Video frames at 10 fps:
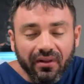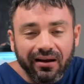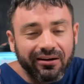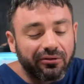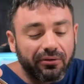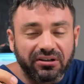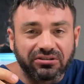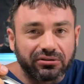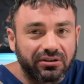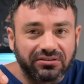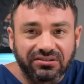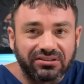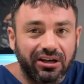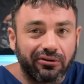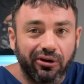I know the mixture doesn't
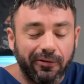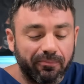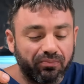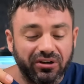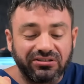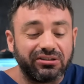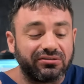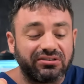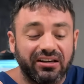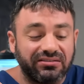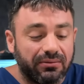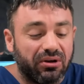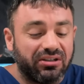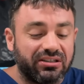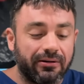sound good, but it still tastes
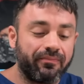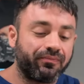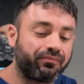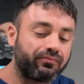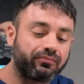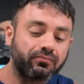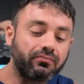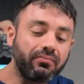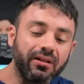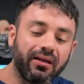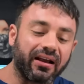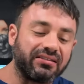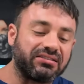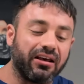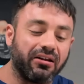amazing. Like
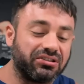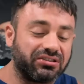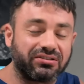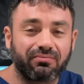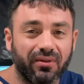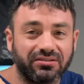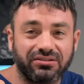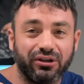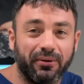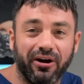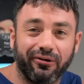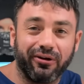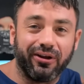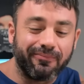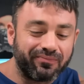I said, I'll still be
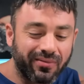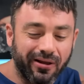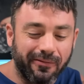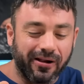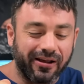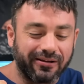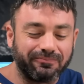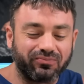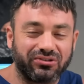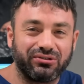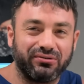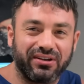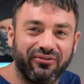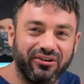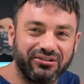hungry like as soon
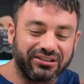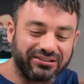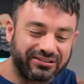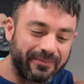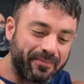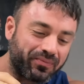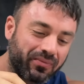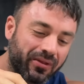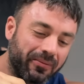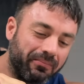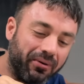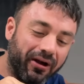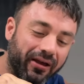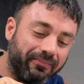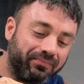as I finish this.
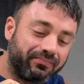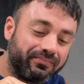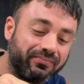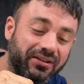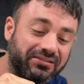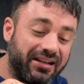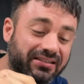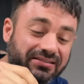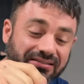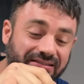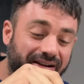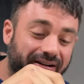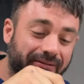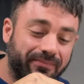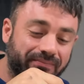But the taste is
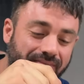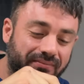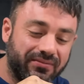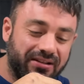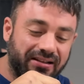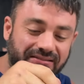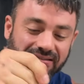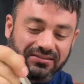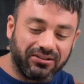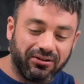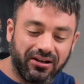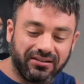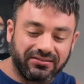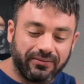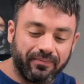there. Taste is still
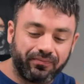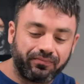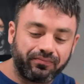awesome.